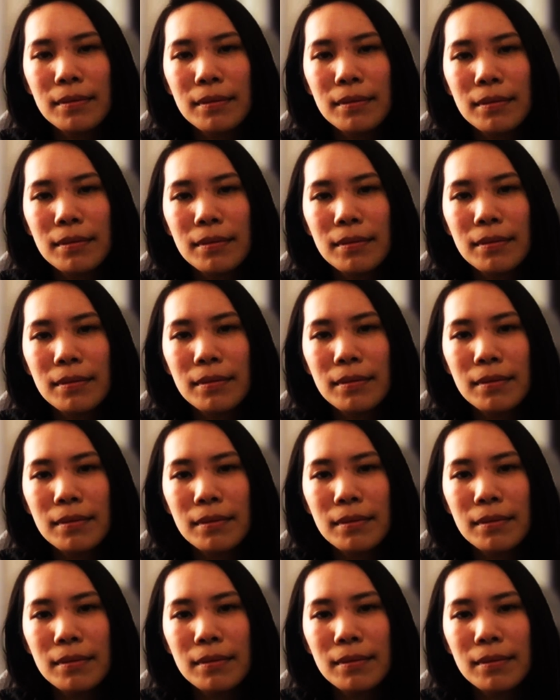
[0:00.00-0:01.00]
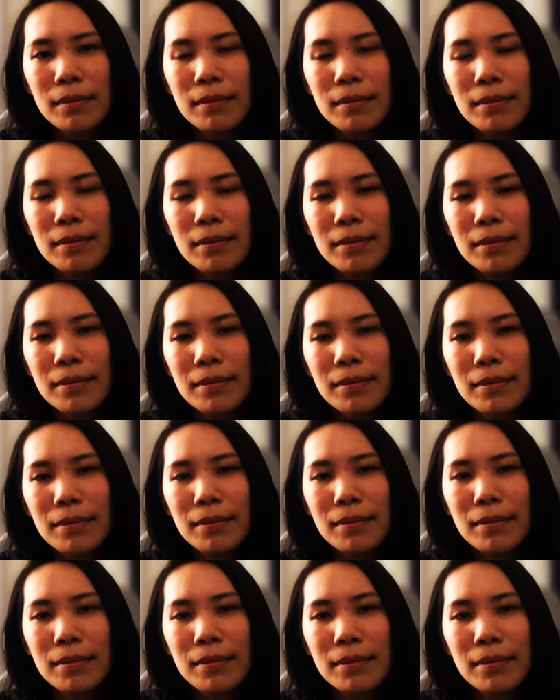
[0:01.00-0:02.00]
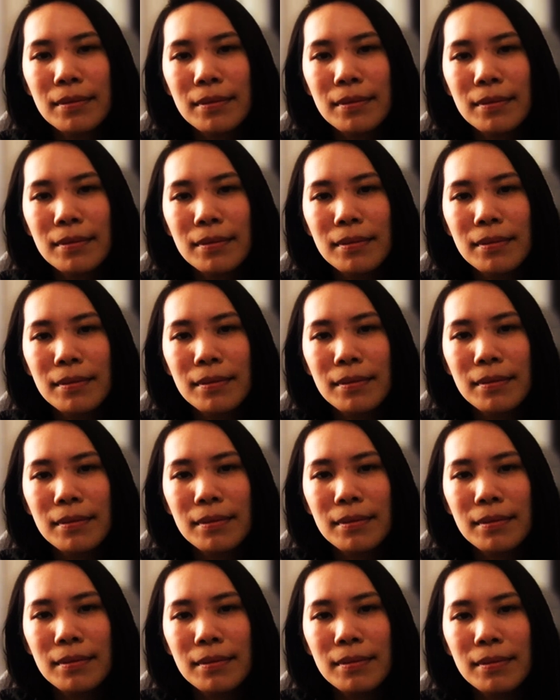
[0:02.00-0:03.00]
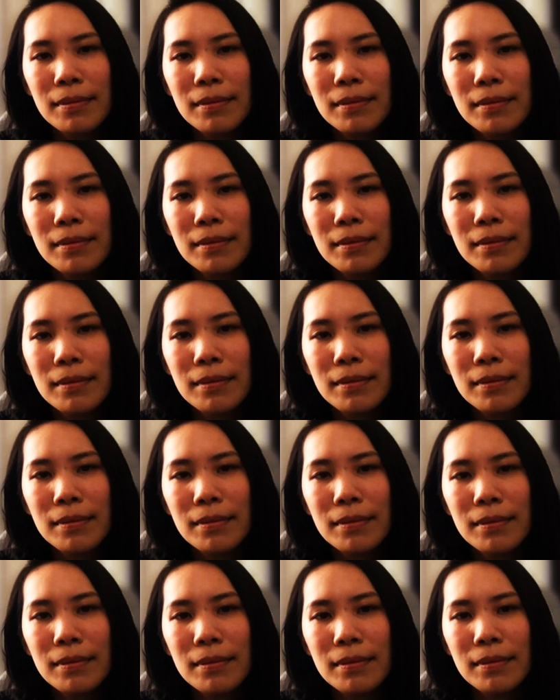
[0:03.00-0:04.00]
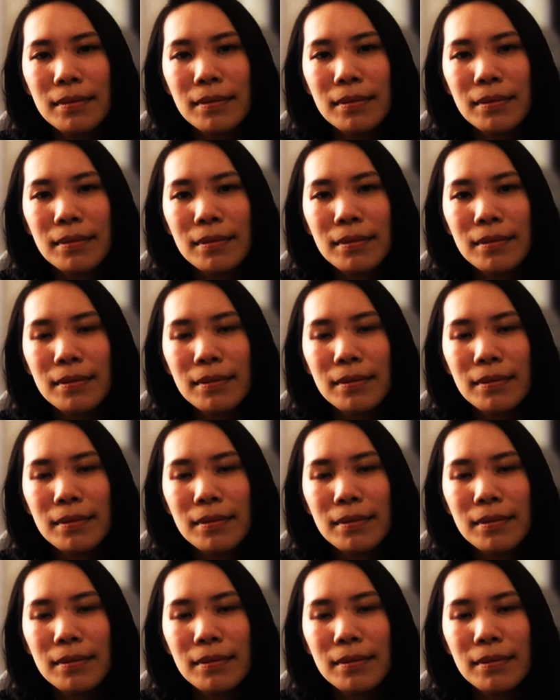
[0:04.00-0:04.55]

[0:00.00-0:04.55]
The person shown says nothing.